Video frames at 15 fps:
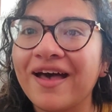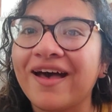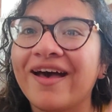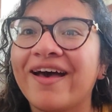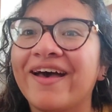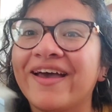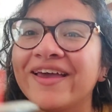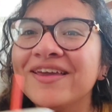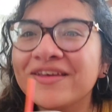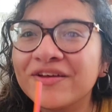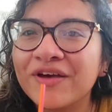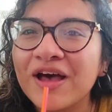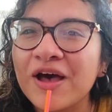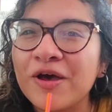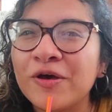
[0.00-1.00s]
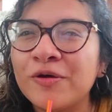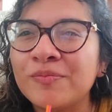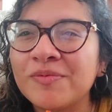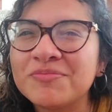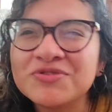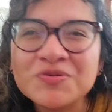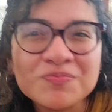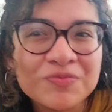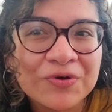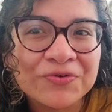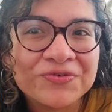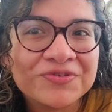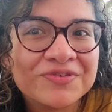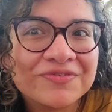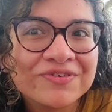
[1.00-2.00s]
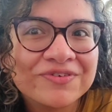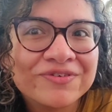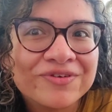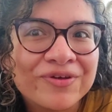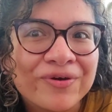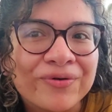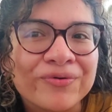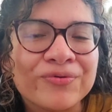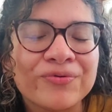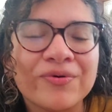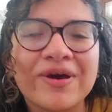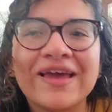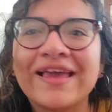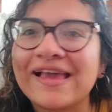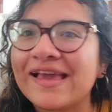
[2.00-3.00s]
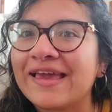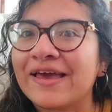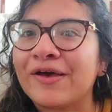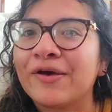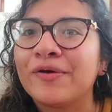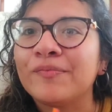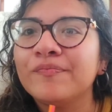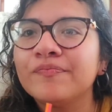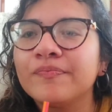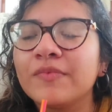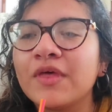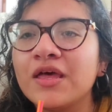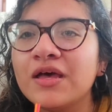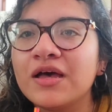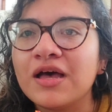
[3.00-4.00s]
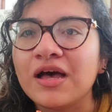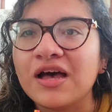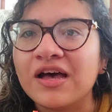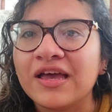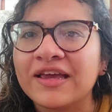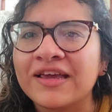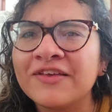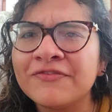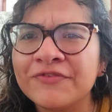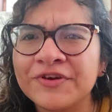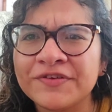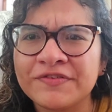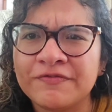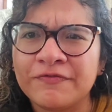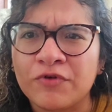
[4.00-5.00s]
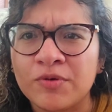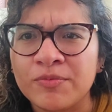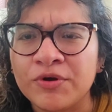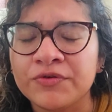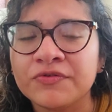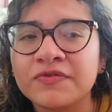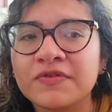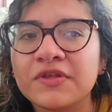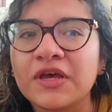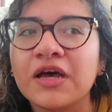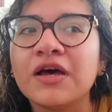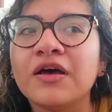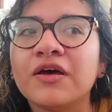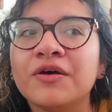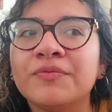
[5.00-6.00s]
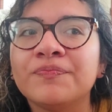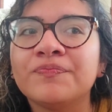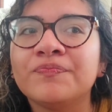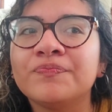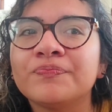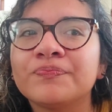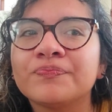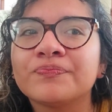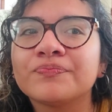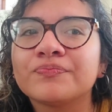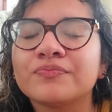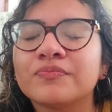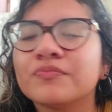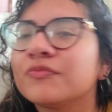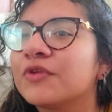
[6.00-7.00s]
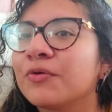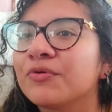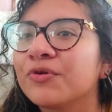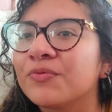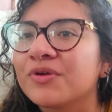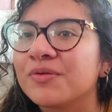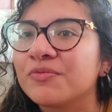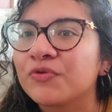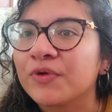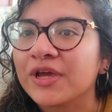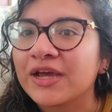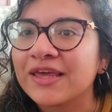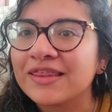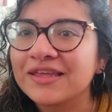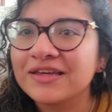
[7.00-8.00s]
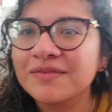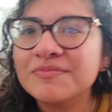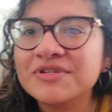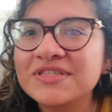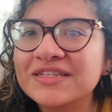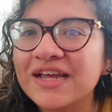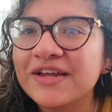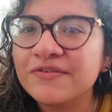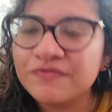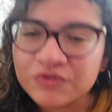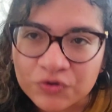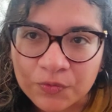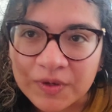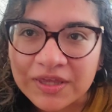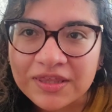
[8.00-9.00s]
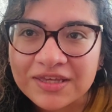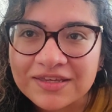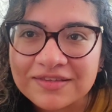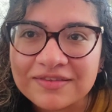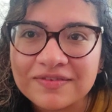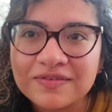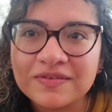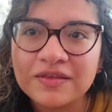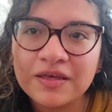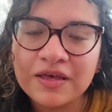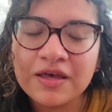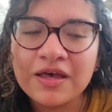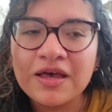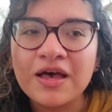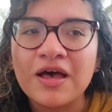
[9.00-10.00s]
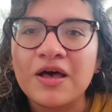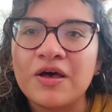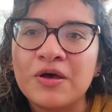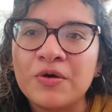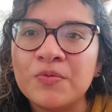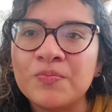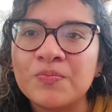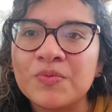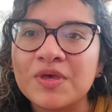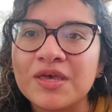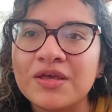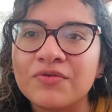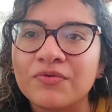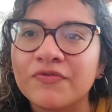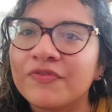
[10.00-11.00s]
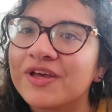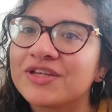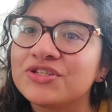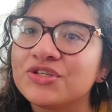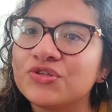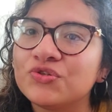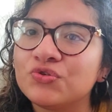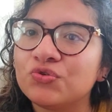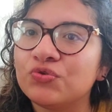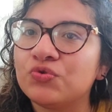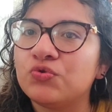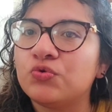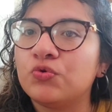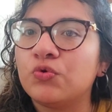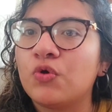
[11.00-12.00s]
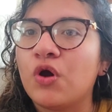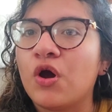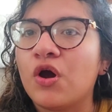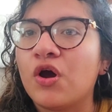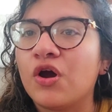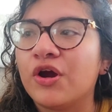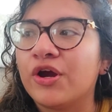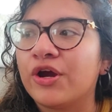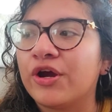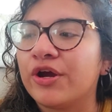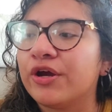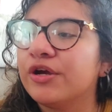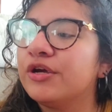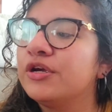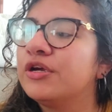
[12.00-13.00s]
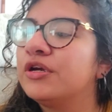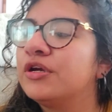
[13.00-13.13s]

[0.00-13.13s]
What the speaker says: Hi. I'm sure most of you know who I am. I guess first and foremost, don't know what I'm doing. I think I'm just kind of doing this in reflection to our